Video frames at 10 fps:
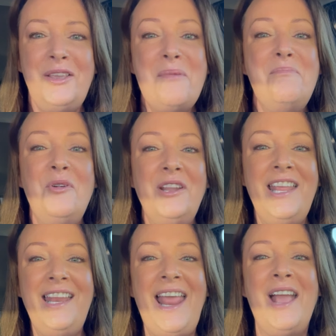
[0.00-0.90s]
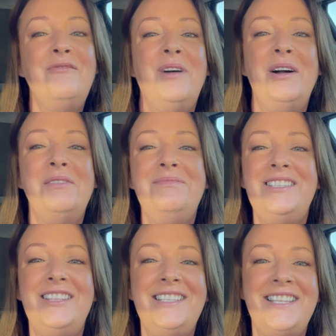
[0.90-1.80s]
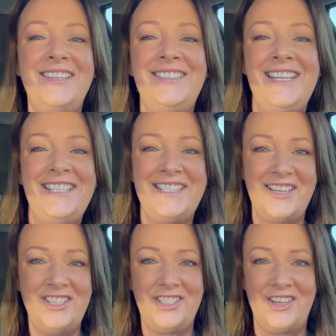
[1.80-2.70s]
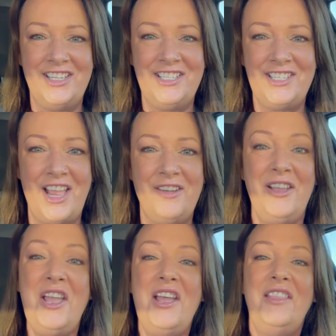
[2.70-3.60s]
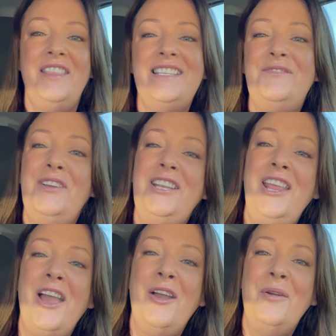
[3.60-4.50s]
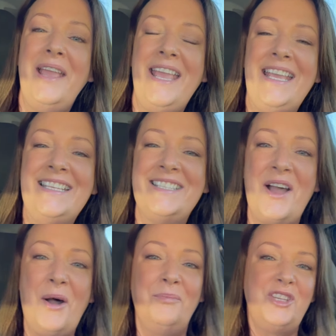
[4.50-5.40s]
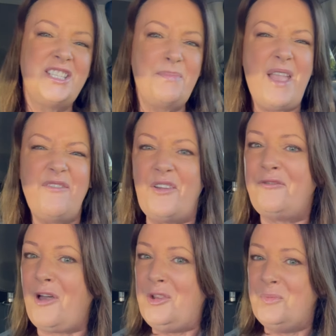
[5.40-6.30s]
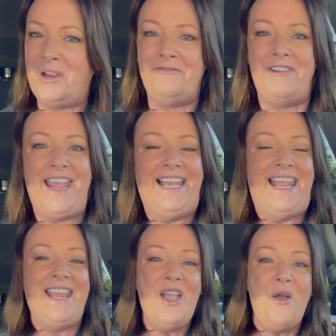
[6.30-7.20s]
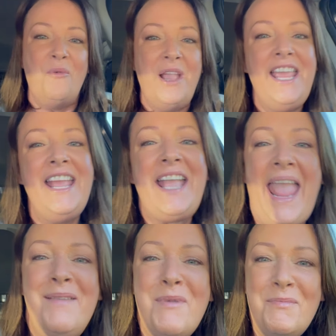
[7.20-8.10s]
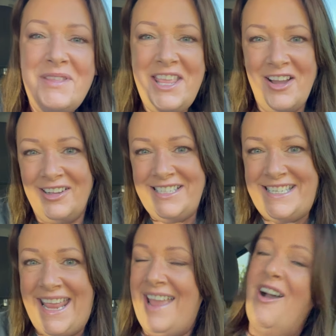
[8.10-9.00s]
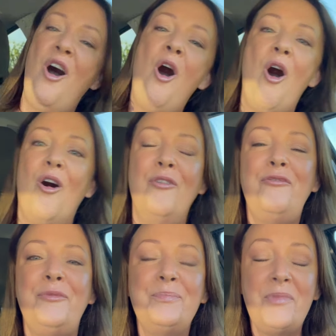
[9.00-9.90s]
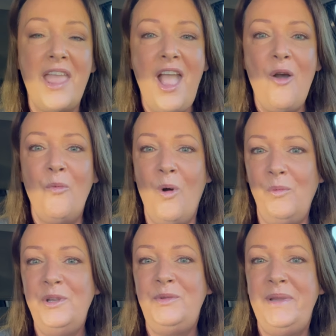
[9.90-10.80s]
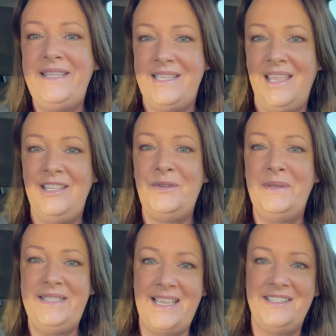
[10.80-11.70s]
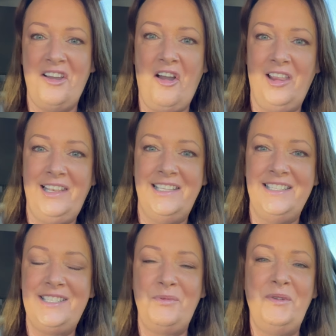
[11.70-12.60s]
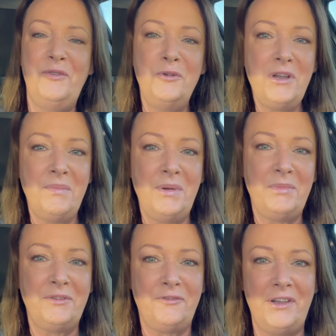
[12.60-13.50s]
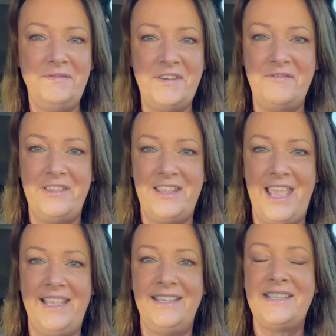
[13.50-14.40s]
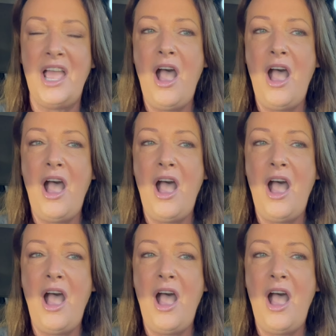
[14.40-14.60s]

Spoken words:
morning and welcome to the Sunday Sunshine Show. This video is just a bit of a fun one really. We came up with the idea of what would we take to a desert island. So we've all come up with 5 different things.